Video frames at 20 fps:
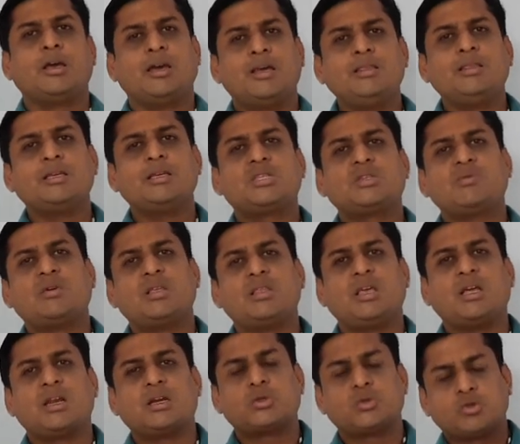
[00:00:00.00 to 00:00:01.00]
In this way,
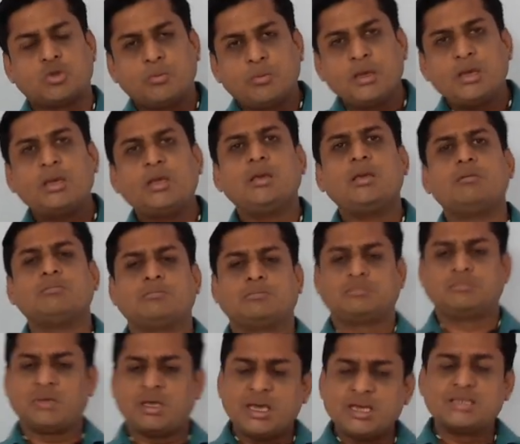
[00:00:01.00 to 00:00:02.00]
there are so
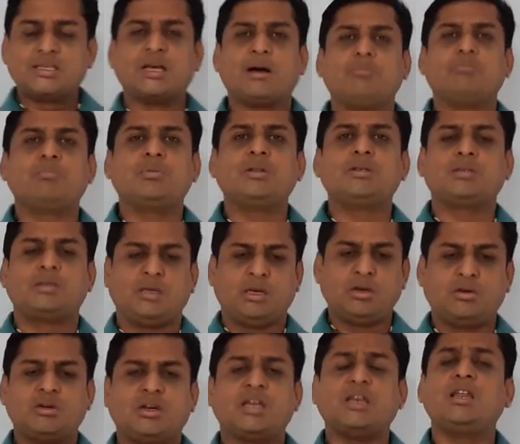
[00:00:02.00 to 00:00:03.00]
many examples in
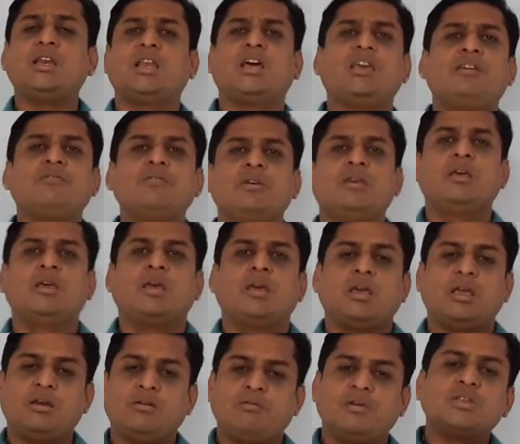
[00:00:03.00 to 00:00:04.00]
your daily life
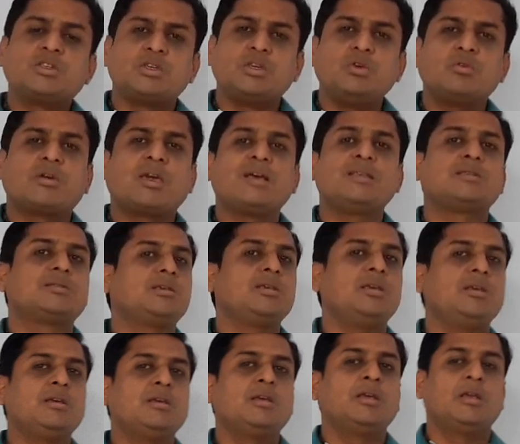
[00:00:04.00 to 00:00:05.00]
in which you can
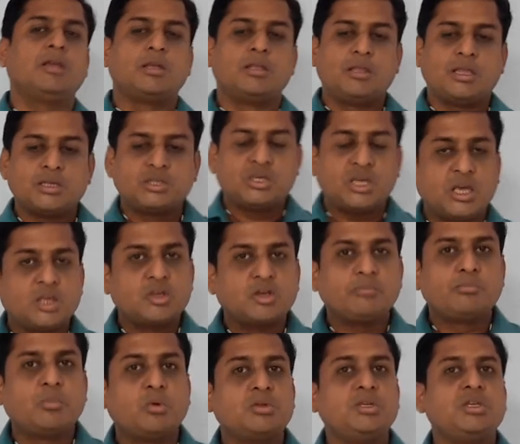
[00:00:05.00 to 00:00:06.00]
see the change
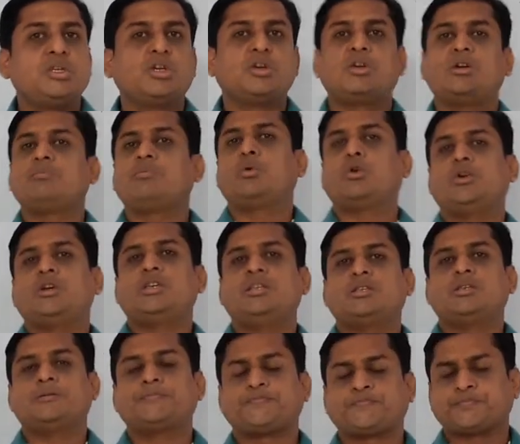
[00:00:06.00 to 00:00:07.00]
of position of
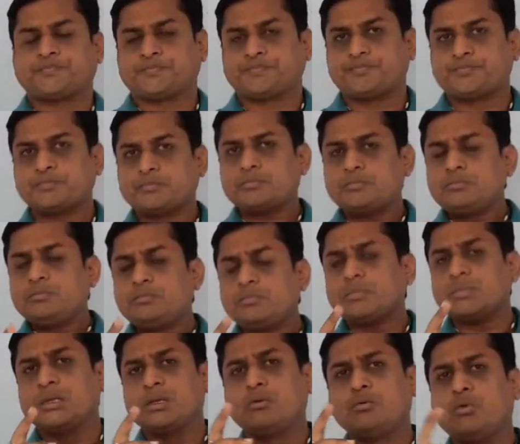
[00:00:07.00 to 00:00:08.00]
bodies.
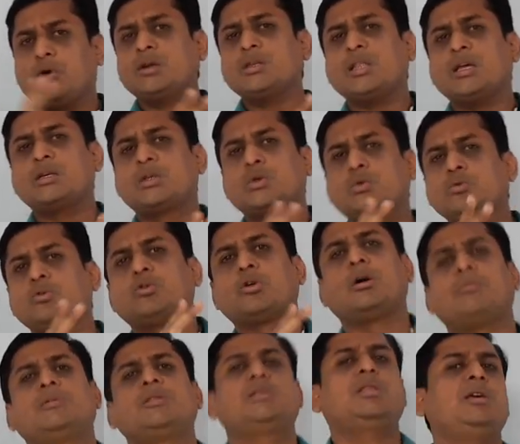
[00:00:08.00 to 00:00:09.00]
What the two
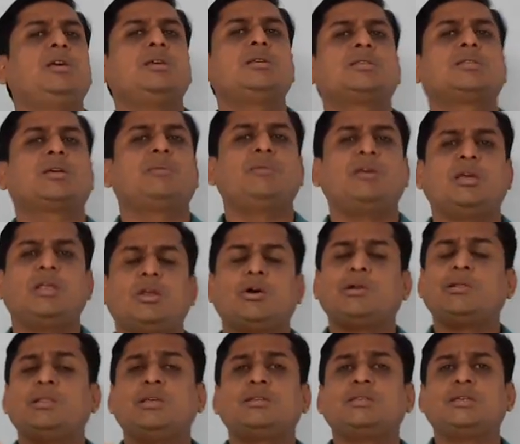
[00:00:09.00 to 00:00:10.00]
common thing is coming in
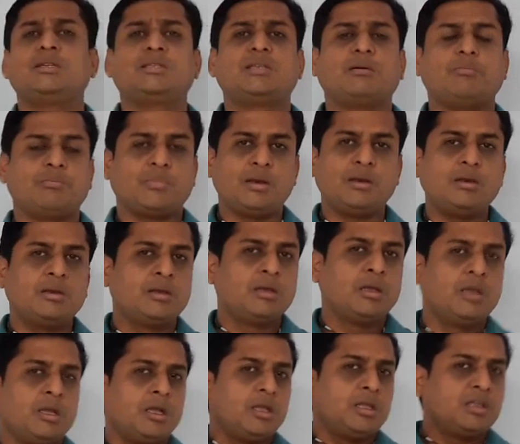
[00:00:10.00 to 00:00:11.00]
all these
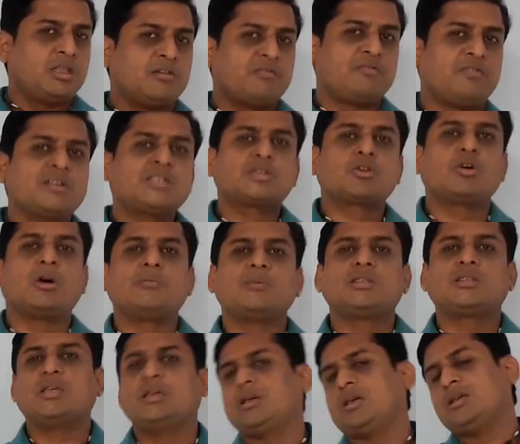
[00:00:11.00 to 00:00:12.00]
example? The first
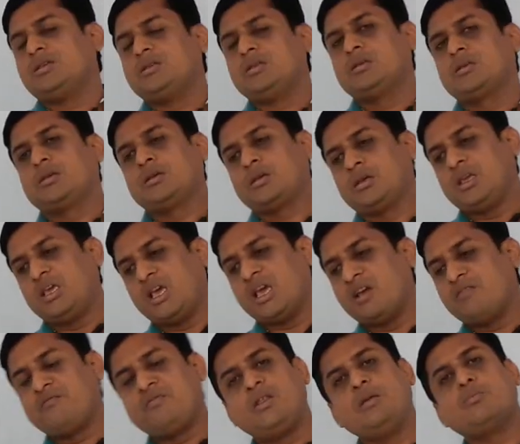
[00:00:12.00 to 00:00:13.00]
common thing is
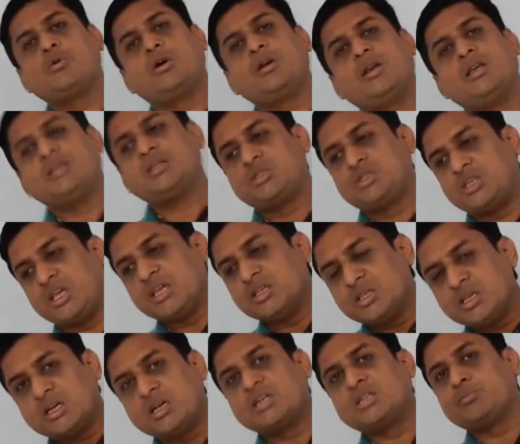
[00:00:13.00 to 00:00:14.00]
everybody is
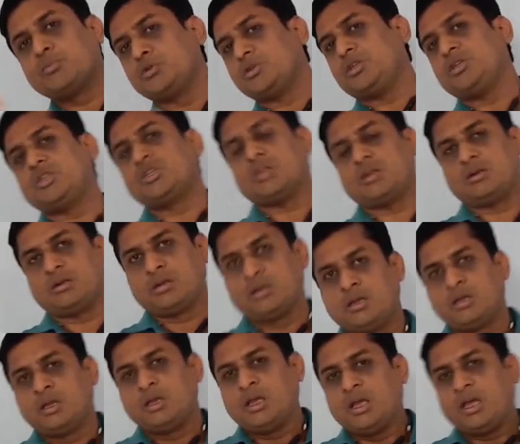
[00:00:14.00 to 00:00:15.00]
changing its position,
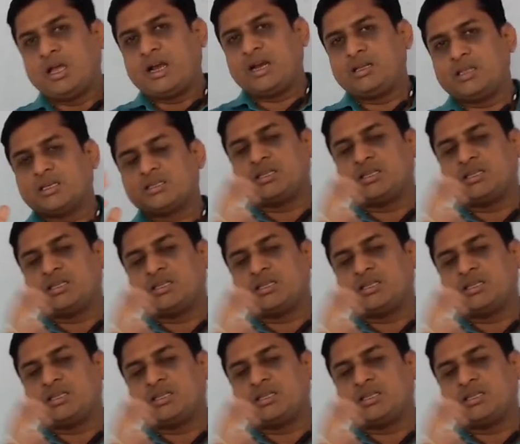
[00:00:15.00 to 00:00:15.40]
and the